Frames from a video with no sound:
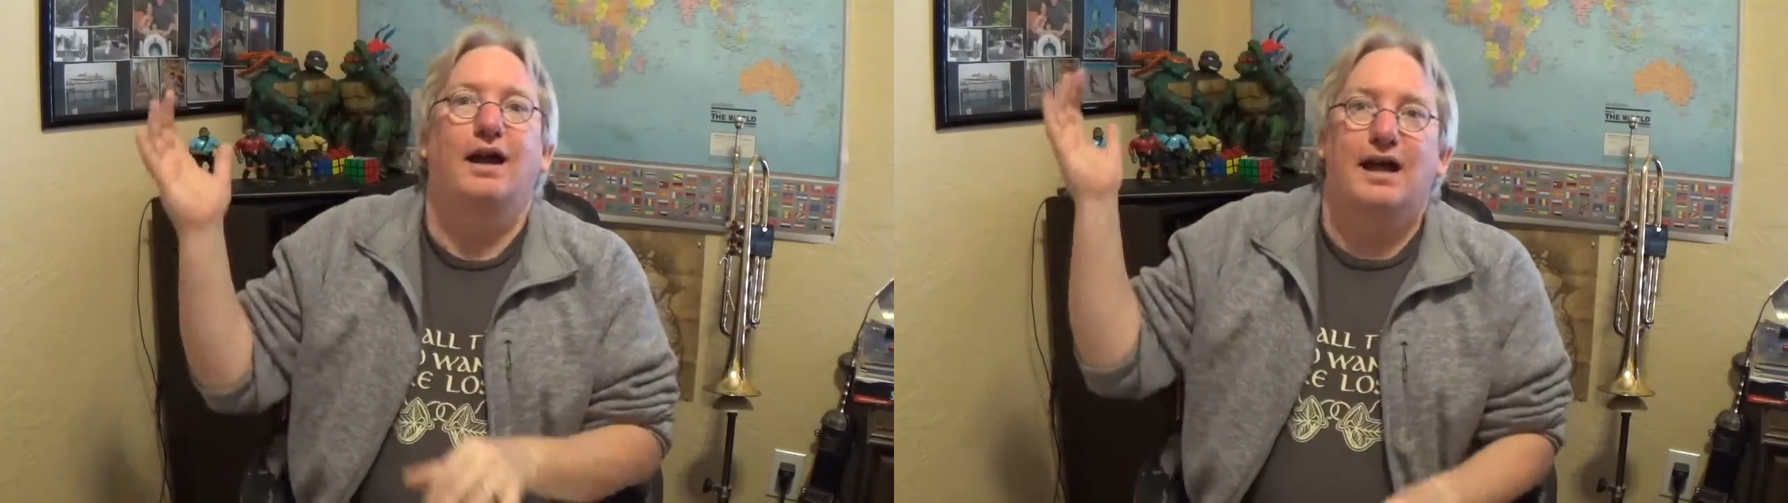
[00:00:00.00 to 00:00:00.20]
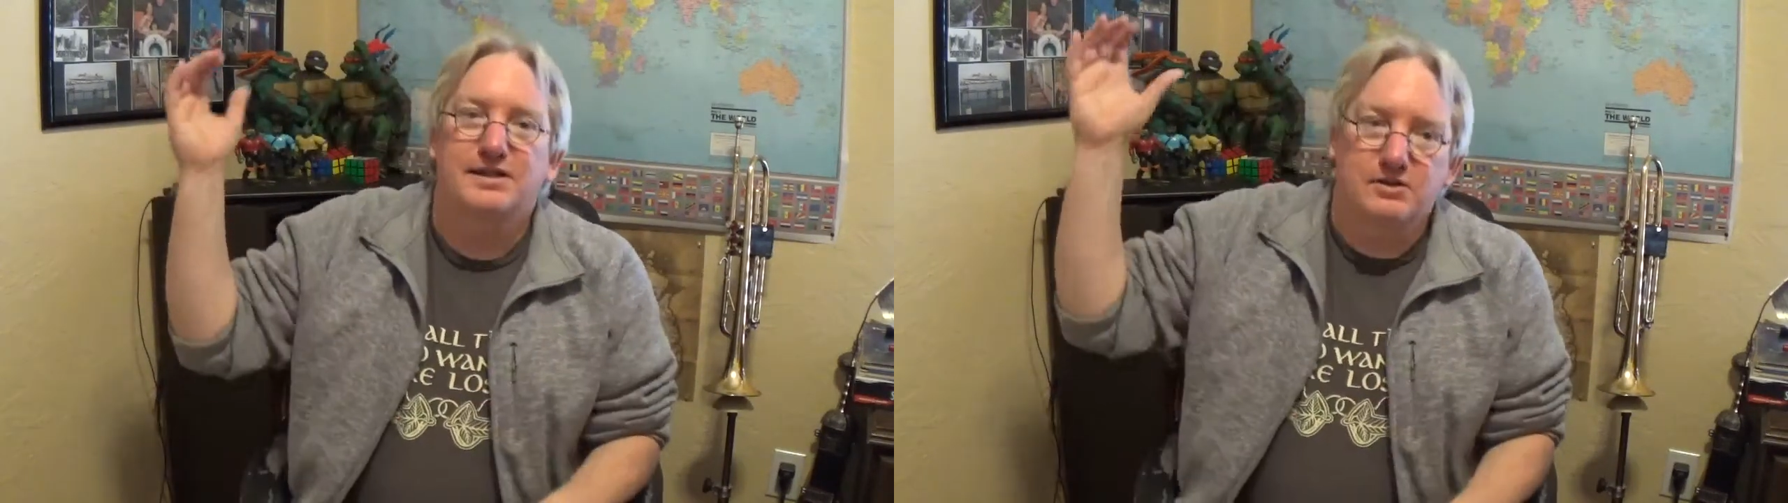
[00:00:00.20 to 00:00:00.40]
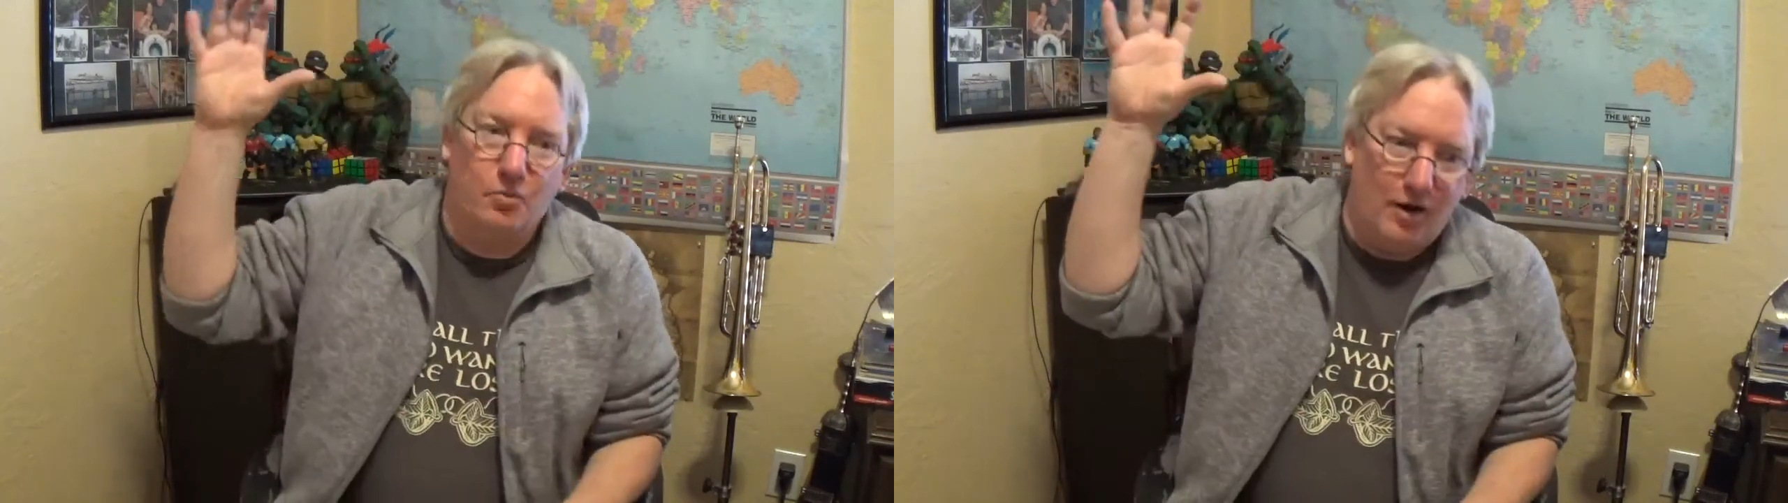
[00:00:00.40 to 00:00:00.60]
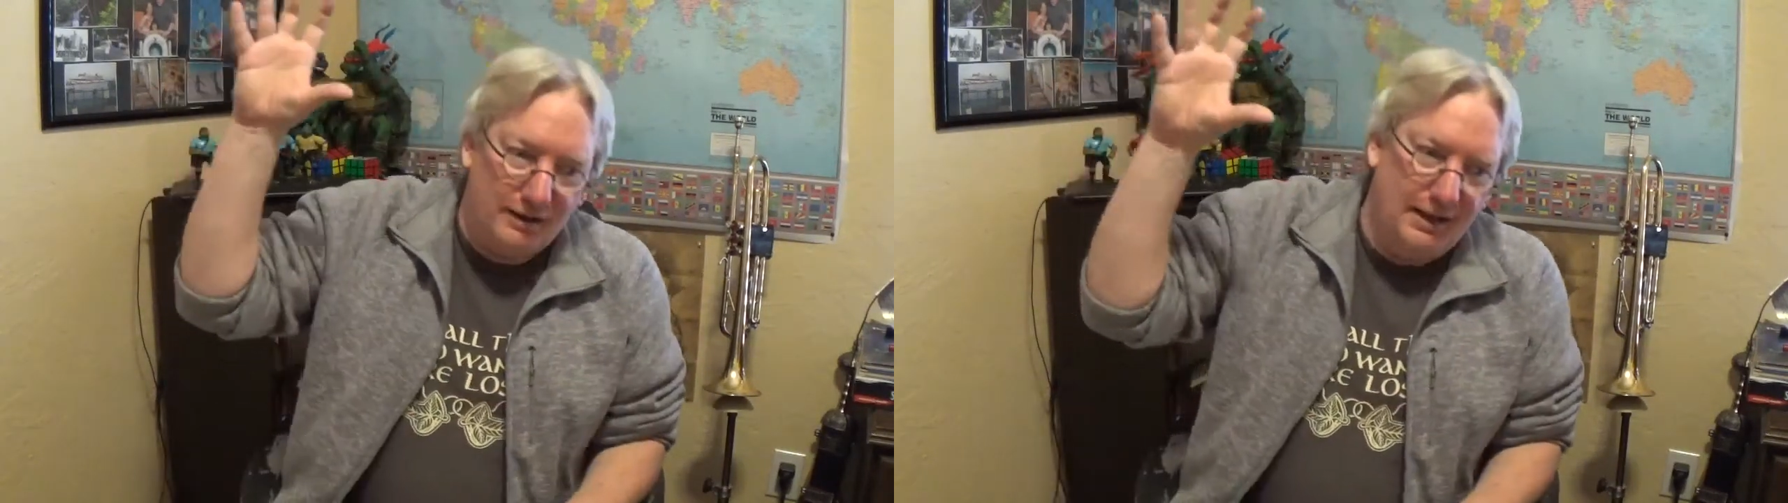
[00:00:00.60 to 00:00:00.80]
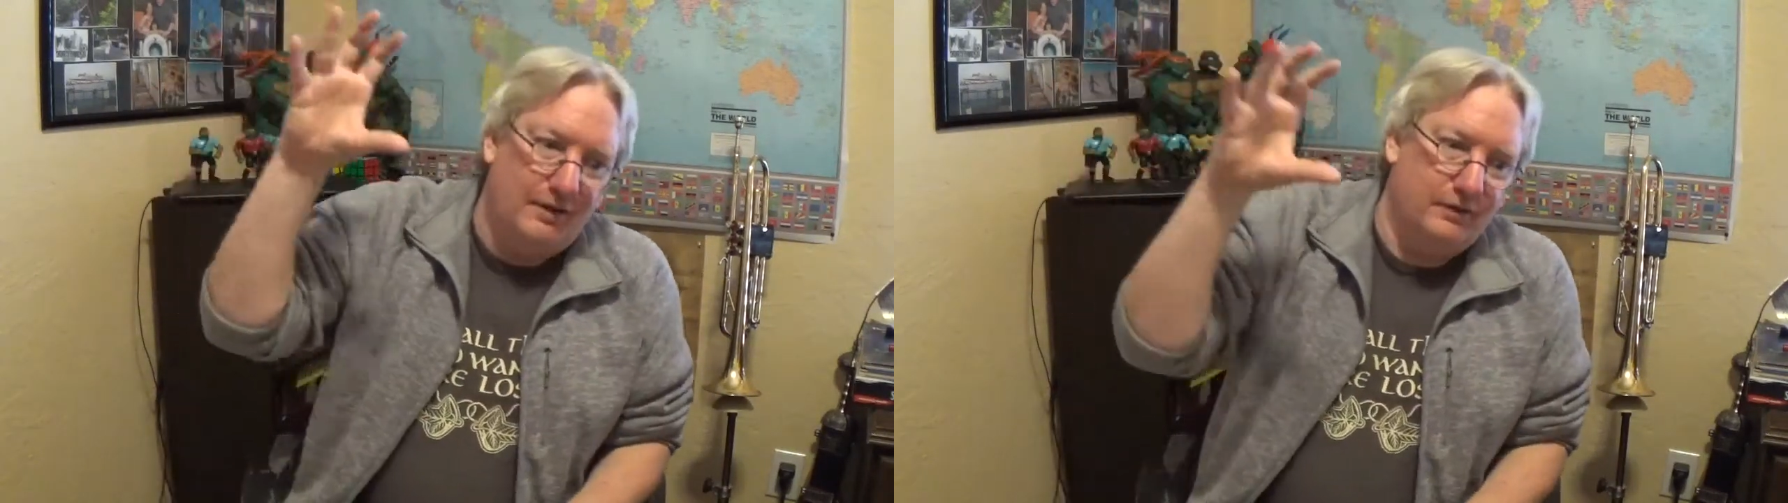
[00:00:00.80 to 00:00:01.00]
as he's
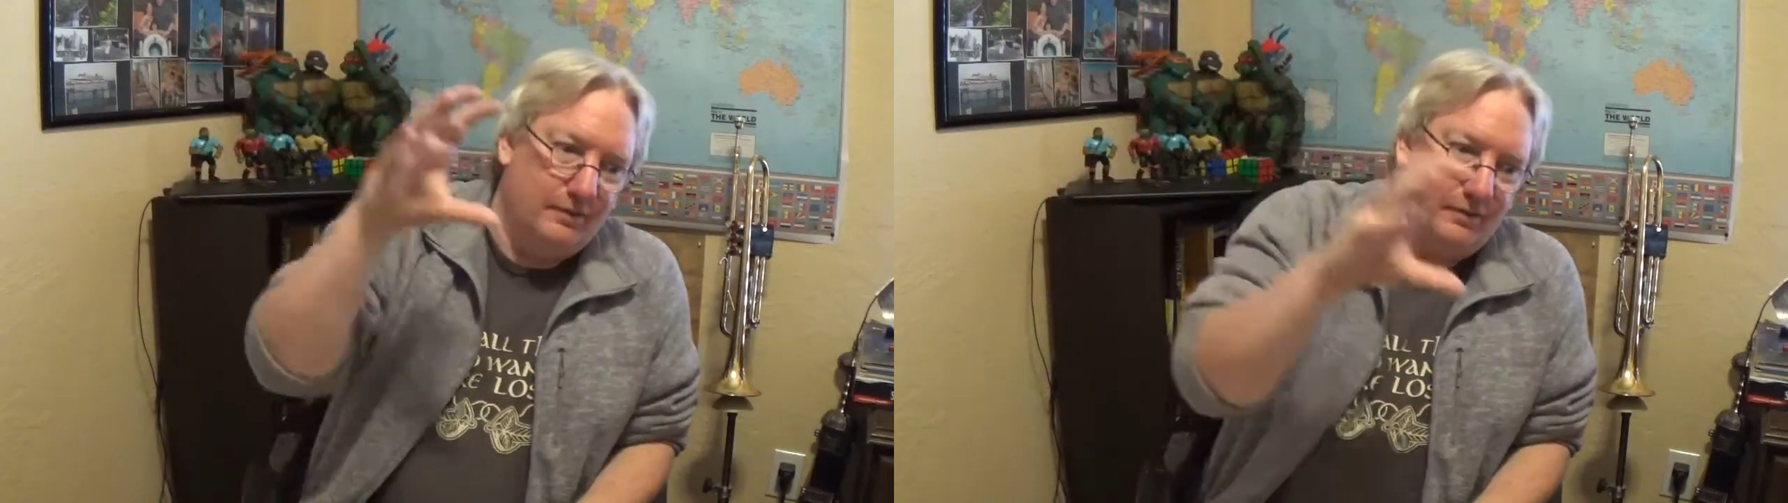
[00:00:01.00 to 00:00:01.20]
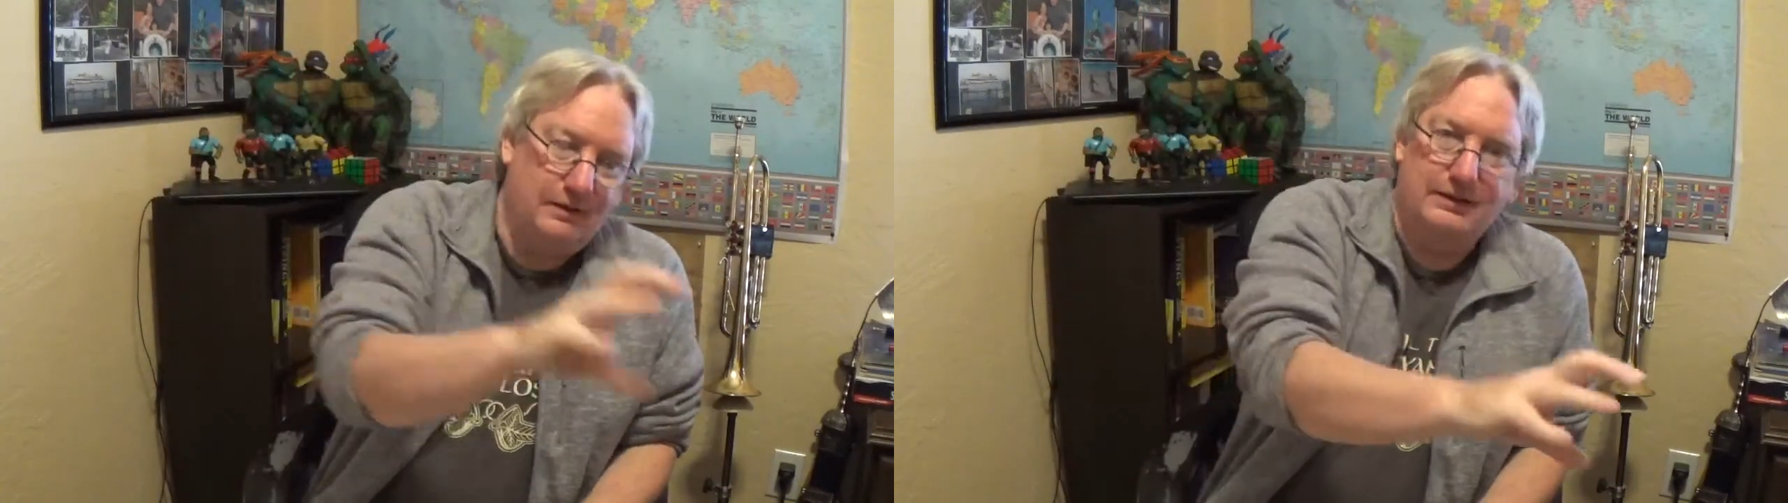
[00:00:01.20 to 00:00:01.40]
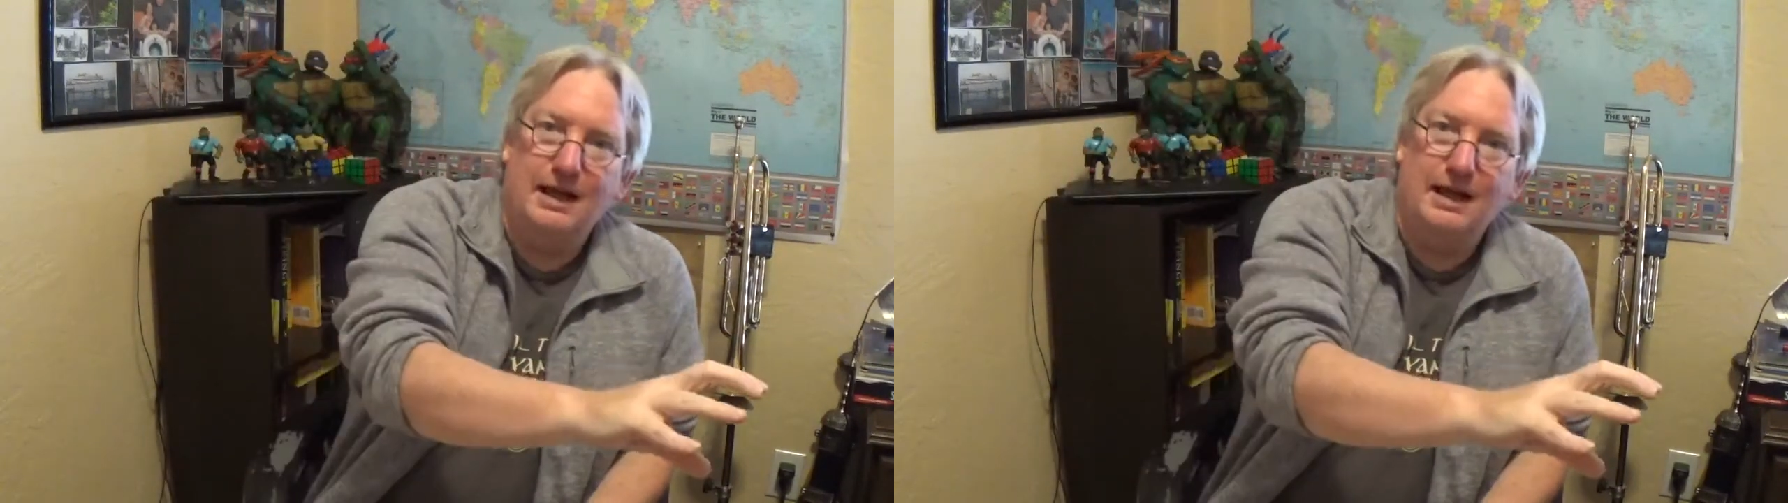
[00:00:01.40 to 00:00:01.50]
walking down the